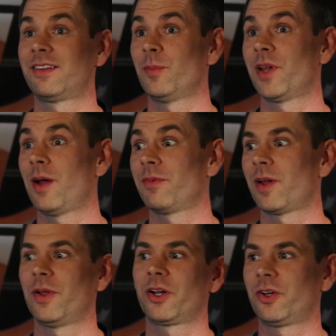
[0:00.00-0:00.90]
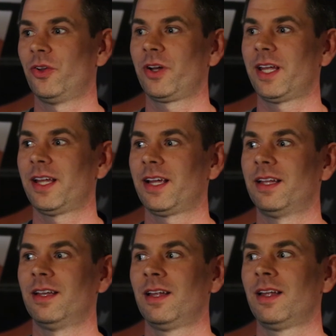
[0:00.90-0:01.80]
and sometimes I'm like
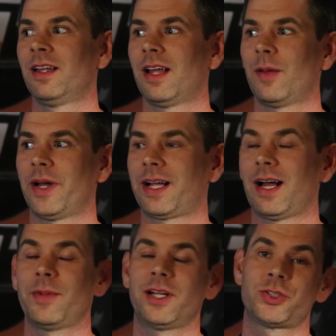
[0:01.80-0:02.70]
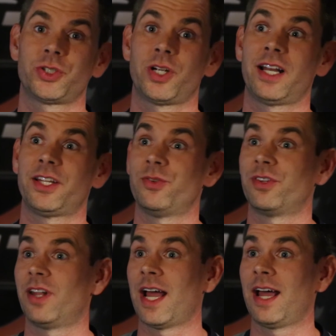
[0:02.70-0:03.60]
looking and I'm like, I'm not sure how to
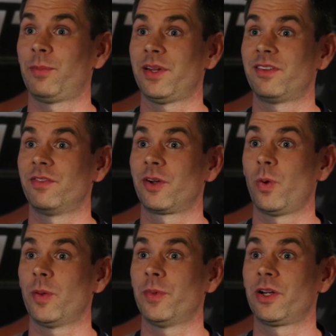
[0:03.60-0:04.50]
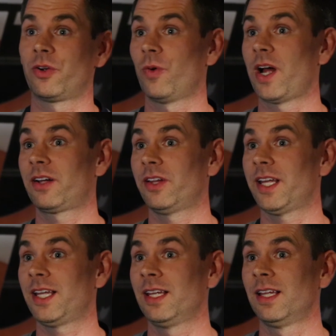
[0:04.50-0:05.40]
use that piece of equipment
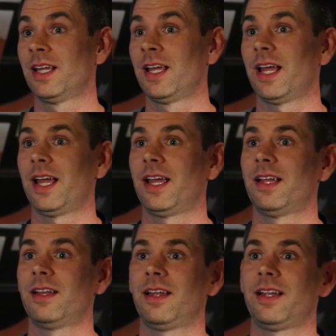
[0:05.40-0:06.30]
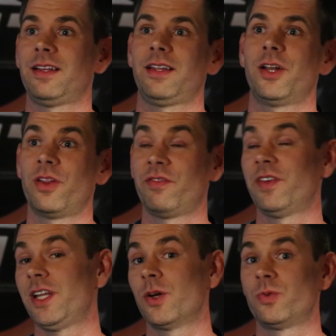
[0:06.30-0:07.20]
correctly, and you know, the
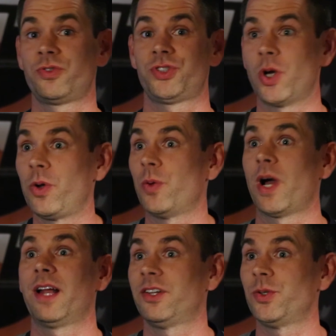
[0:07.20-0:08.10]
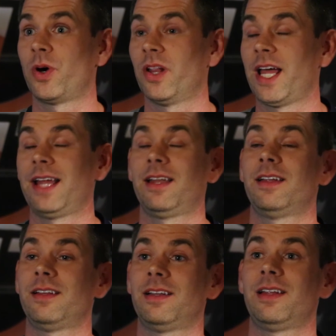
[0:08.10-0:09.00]
videos show you how to do all that,
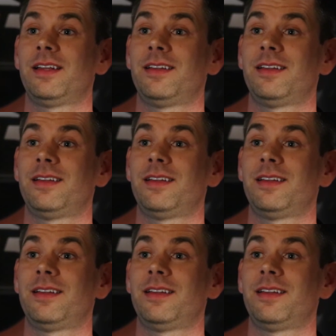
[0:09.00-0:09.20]
and